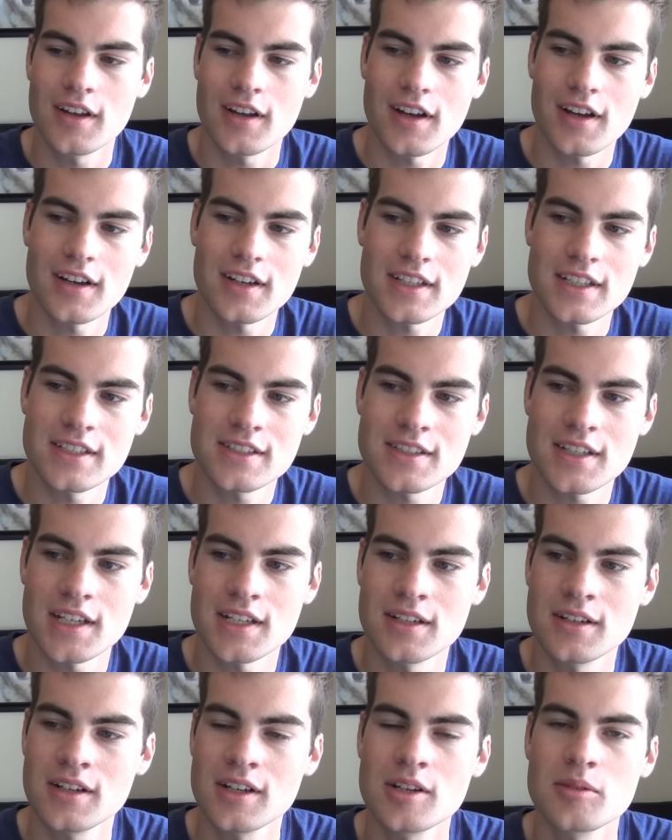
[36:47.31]
Uh, he
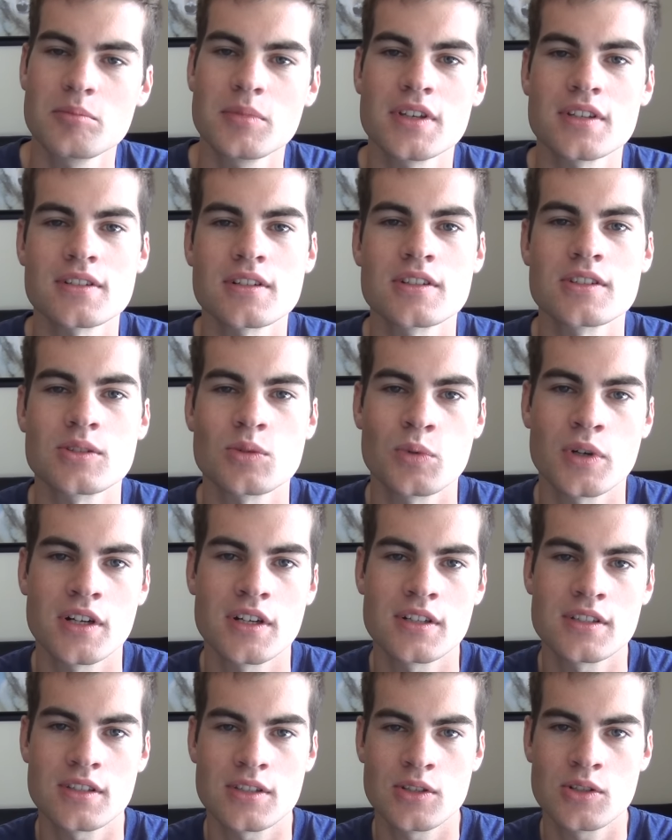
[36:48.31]
said Mr. Swears,